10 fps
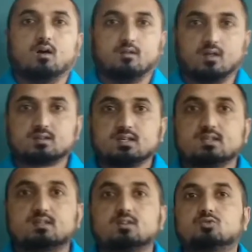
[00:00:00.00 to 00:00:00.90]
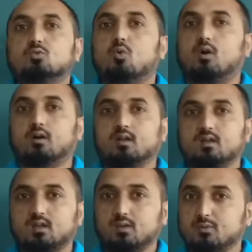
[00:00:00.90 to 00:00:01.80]
nothing is there to
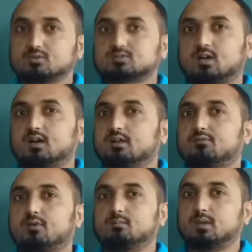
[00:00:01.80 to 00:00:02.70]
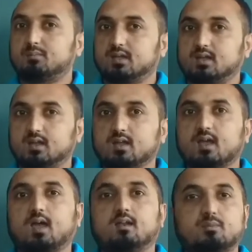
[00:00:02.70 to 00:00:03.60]
worry. If you start it from the beginning
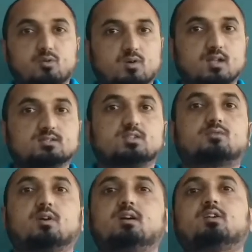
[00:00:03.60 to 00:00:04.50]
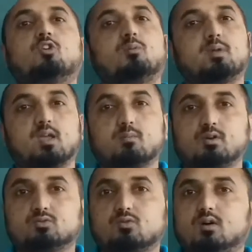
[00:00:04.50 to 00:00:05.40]
and if you concentrate, you will be
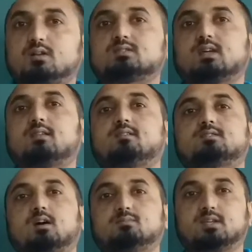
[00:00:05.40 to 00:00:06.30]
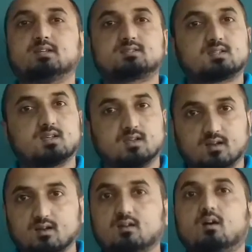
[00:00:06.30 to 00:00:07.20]
able to understand the subjects in
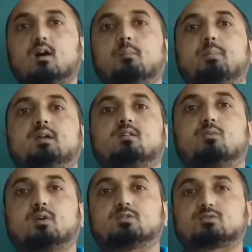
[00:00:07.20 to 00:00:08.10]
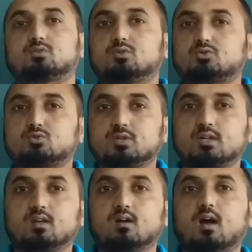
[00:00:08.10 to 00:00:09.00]
a better way. So, today
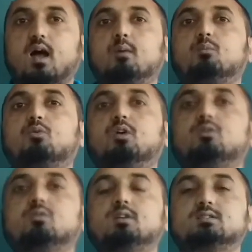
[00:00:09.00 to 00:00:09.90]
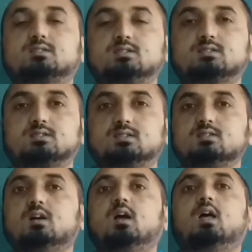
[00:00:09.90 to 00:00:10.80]
here I am going to discuss
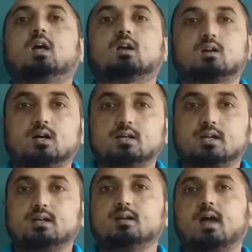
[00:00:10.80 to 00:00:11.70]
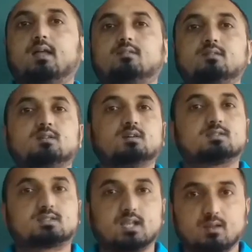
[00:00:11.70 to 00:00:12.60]
the content and the
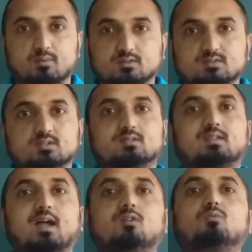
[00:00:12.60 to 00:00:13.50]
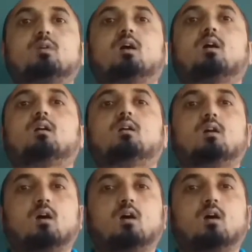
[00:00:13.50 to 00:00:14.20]
syllabus that we are